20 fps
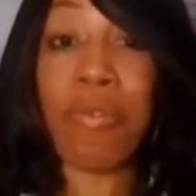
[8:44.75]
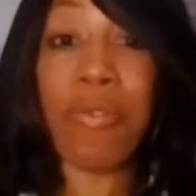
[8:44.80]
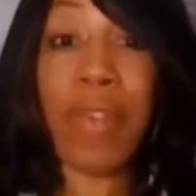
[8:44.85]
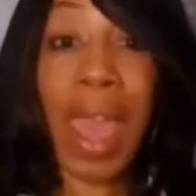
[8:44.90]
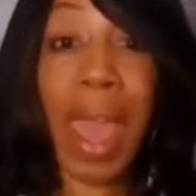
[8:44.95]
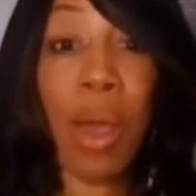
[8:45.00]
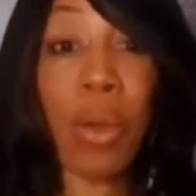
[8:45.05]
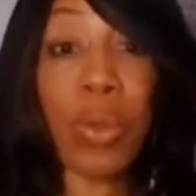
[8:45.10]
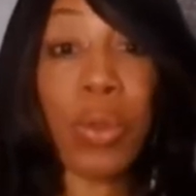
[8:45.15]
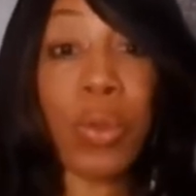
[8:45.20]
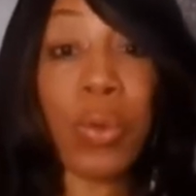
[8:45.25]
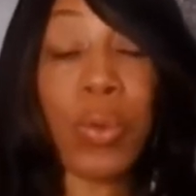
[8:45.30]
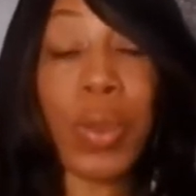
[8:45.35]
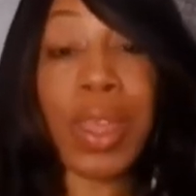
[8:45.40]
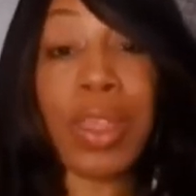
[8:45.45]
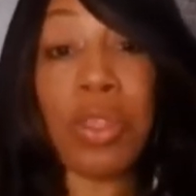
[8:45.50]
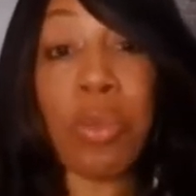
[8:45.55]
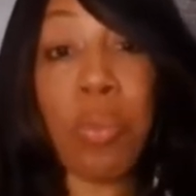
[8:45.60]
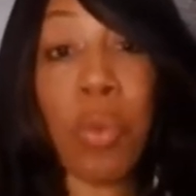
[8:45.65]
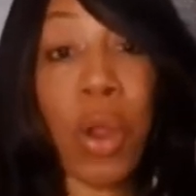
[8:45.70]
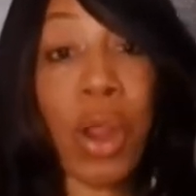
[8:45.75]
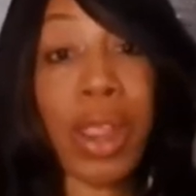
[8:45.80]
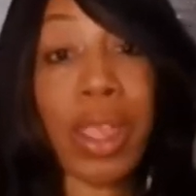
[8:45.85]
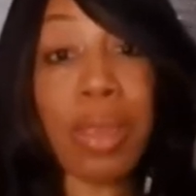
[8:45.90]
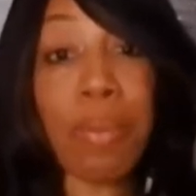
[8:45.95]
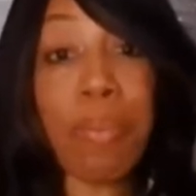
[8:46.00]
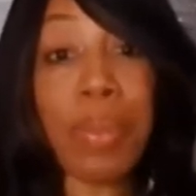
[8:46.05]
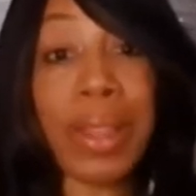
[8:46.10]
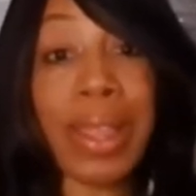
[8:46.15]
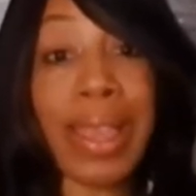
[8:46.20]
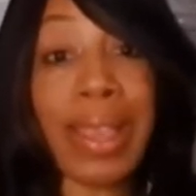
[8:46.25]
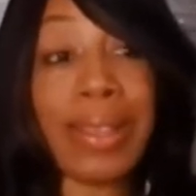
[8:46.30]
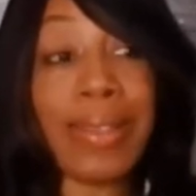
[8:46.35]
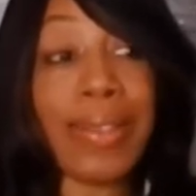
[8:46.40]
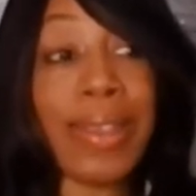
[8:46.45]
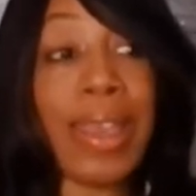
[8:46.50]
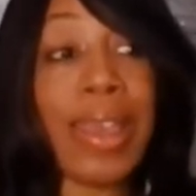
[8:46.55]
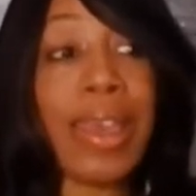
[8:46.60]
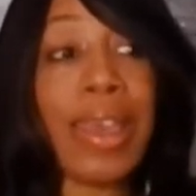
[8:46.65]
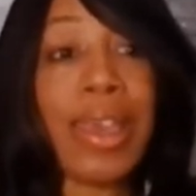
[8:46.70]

value in the marketplace,